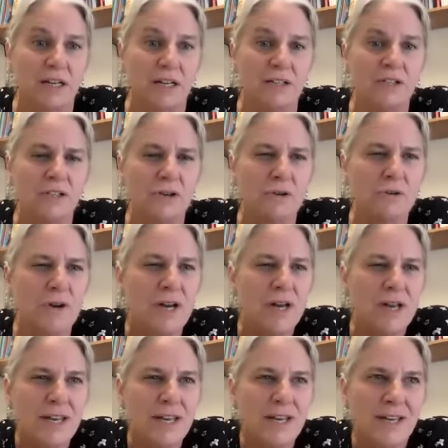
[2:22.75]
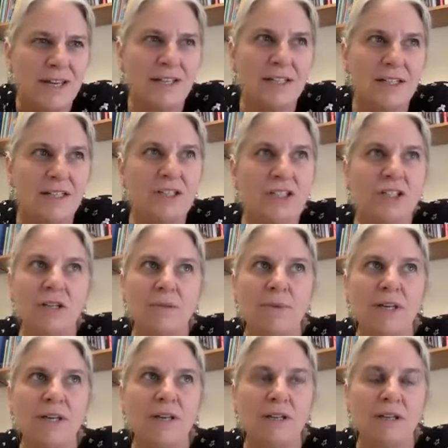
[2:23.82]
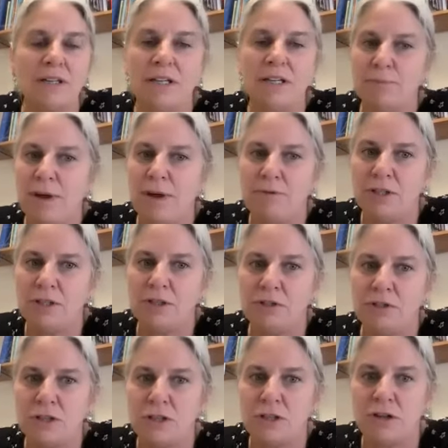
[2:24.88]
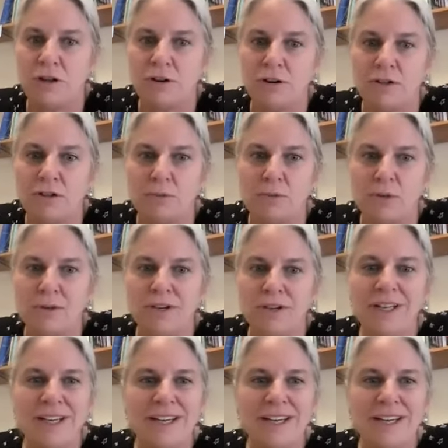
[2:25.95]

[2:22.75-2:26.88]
And so in addition to being linked by research to longer term learning,